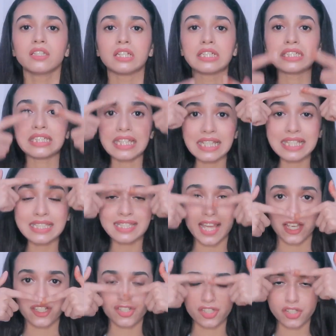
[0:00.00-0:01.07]
the T
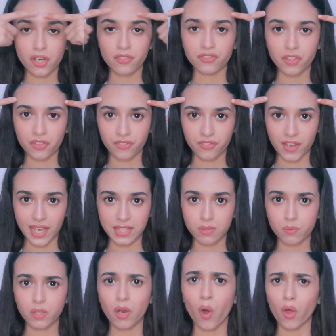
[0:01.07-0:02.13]
section of your
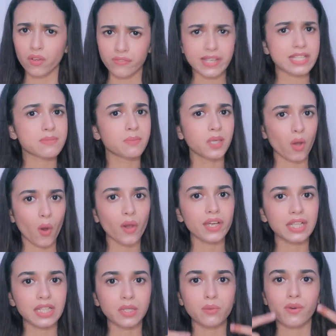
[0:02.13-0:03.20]
face will always be
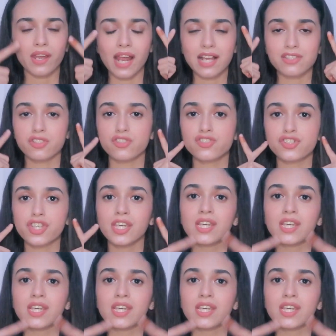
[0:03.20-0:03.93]
oily whereas your